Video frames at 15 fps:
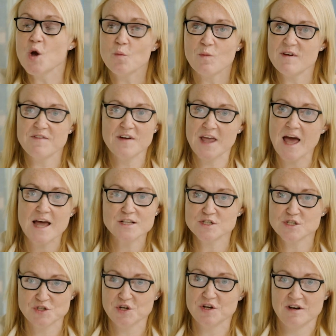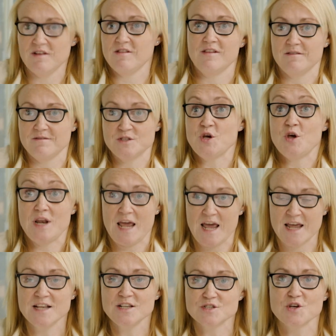we forget to turn it
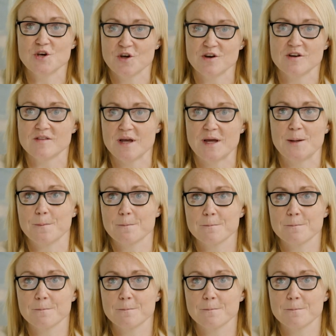internally.